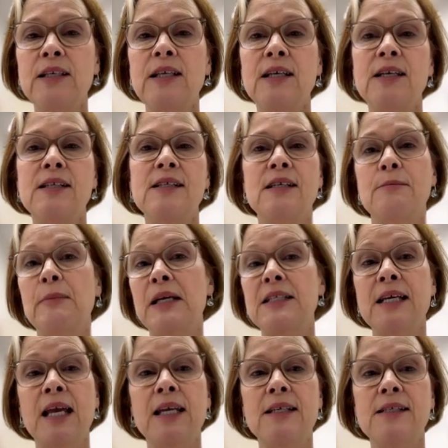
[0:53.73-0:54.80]
needs and
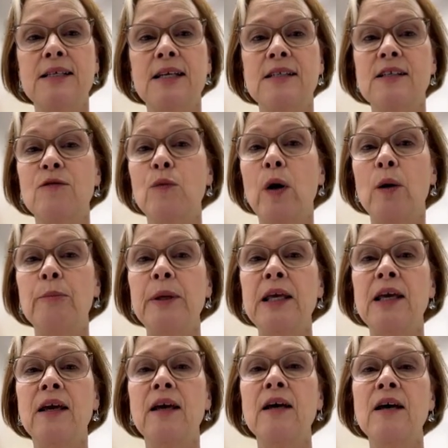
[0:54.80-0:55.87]
maintain a sense of well
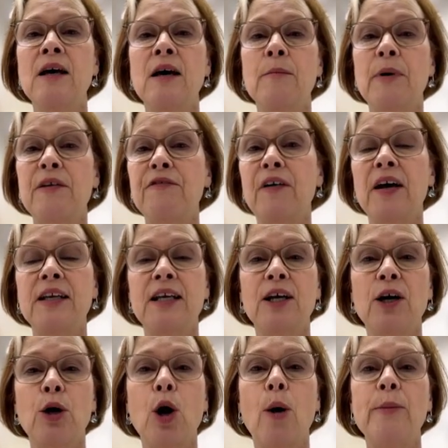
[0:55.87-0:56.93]
being by finding
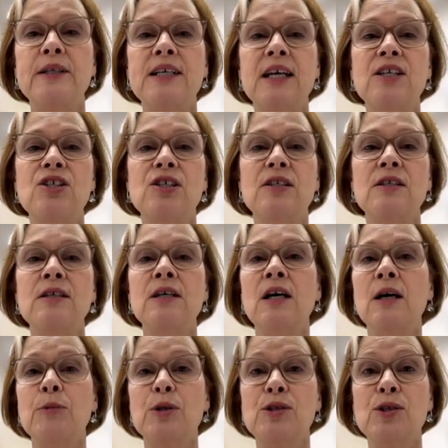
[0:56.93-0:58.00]
accommodation,
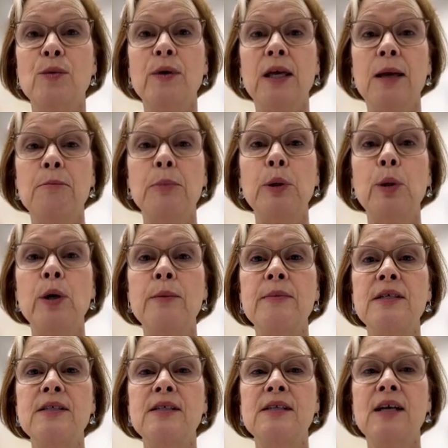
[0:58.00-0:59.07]
pursuing
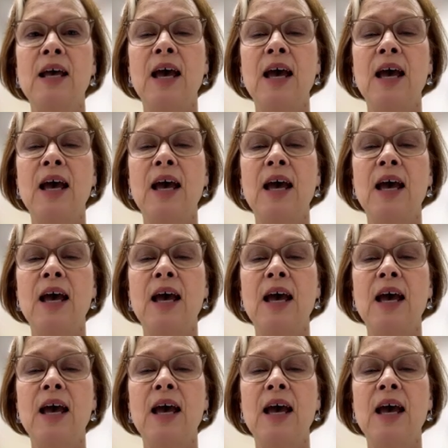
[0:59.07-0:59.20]
employment,